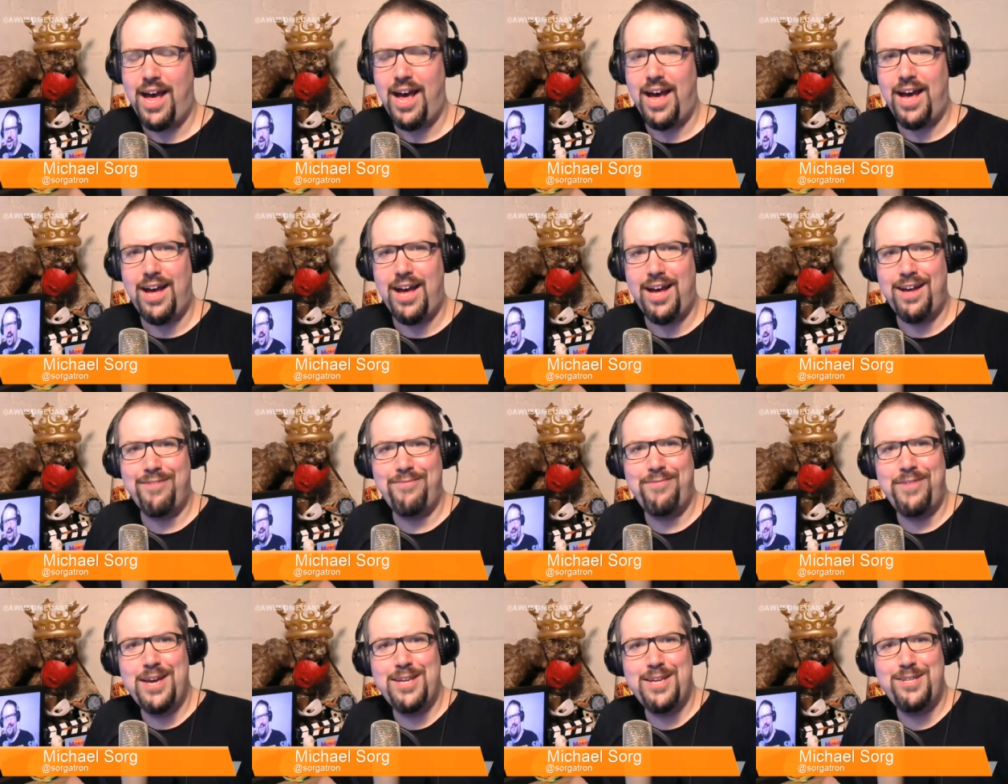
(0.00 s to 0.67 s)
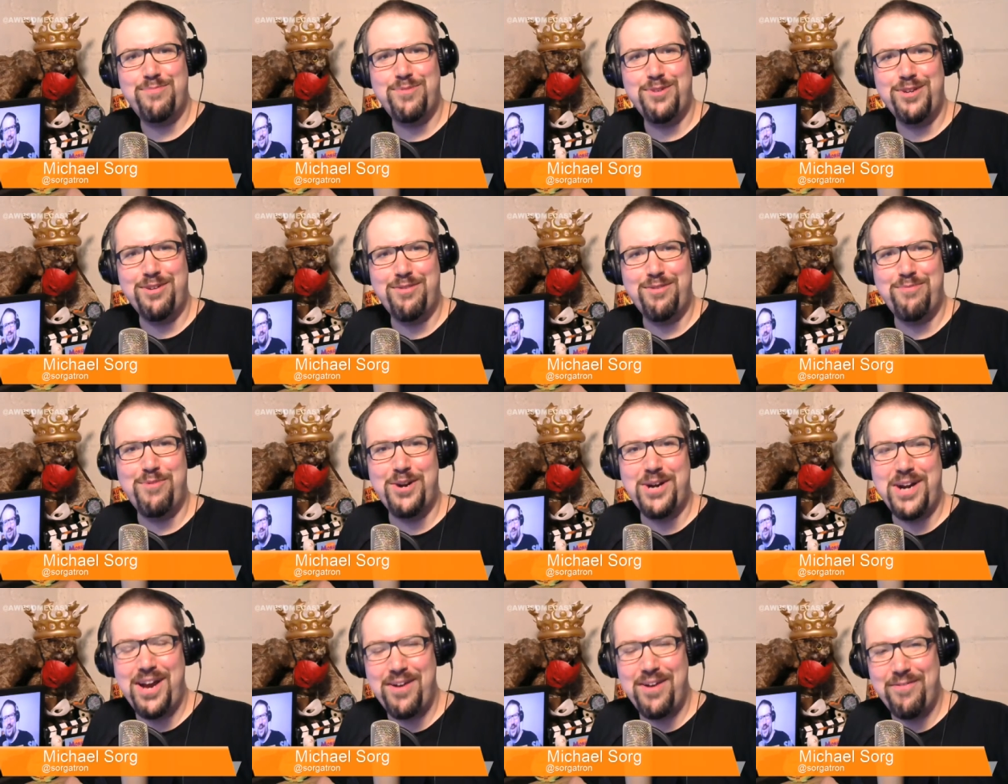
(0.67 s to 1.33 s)
Facebook,
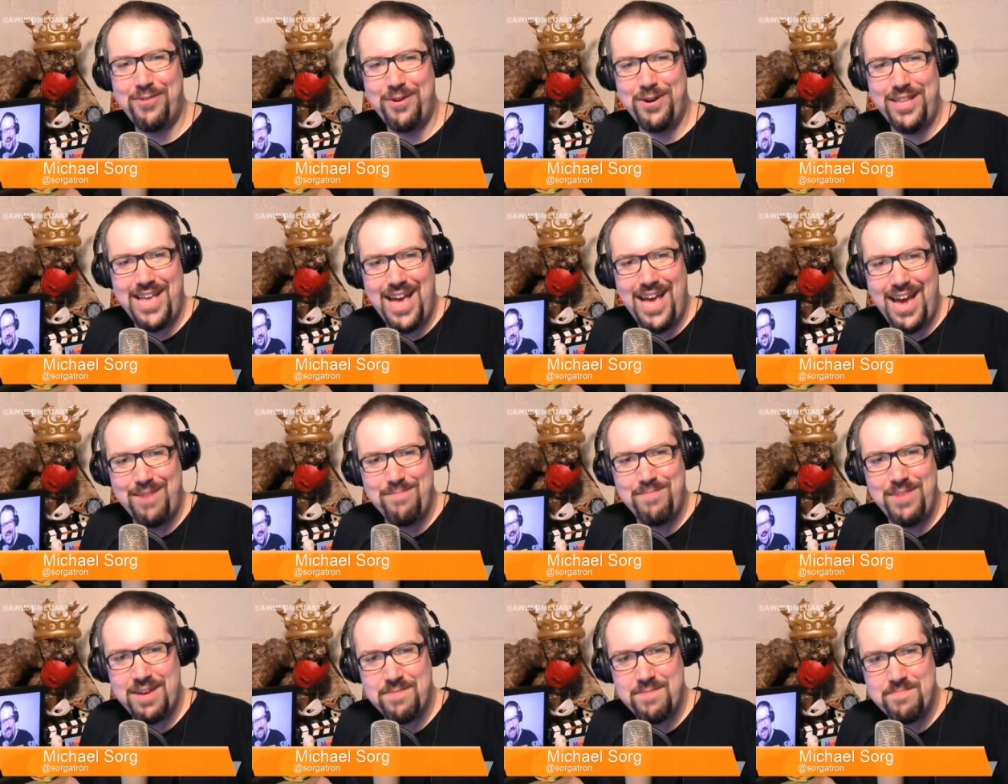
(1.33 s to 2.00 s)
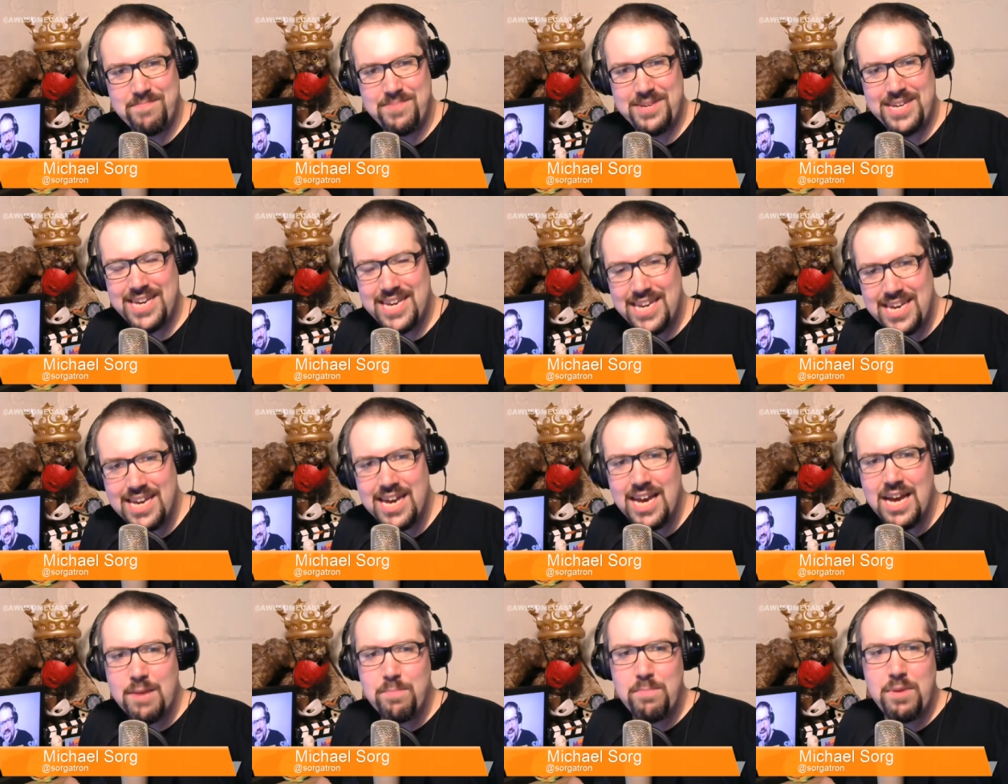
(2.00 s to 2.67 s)
wherever that may
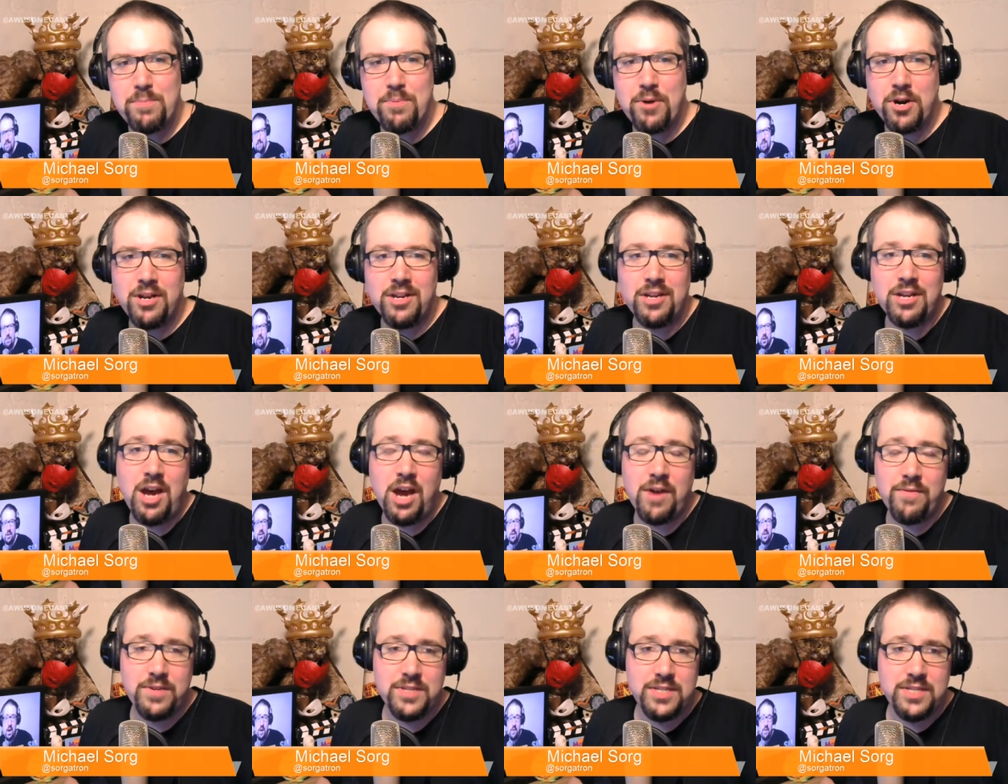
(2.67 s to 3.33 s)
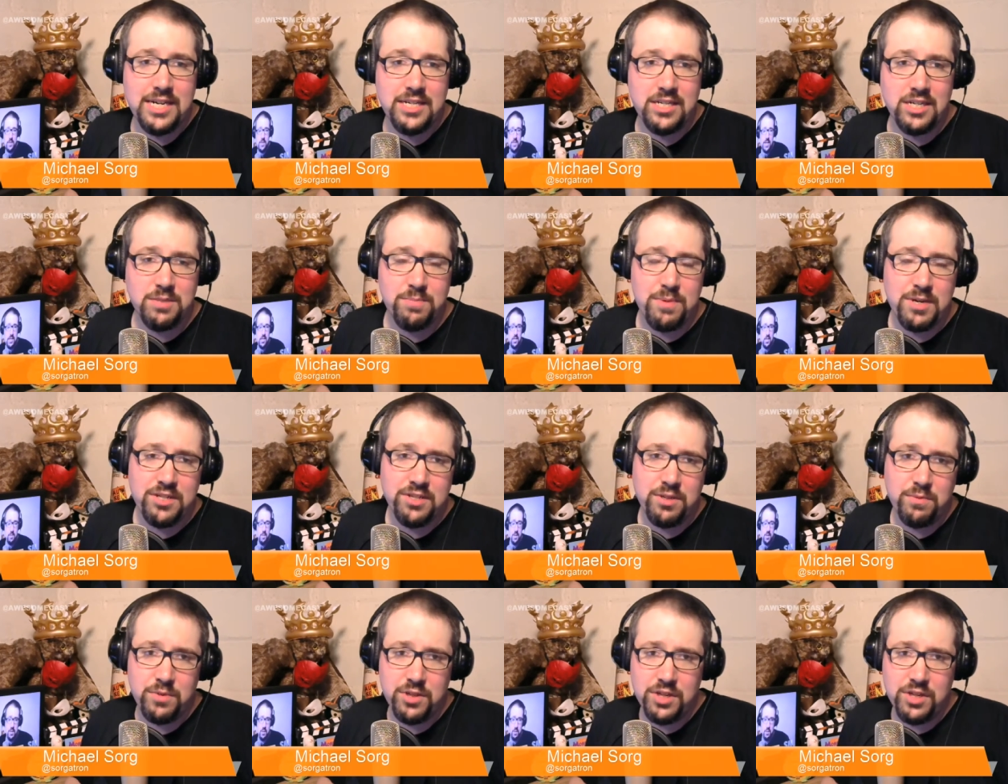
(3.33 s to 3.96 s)
be. Be part of the conversation, especially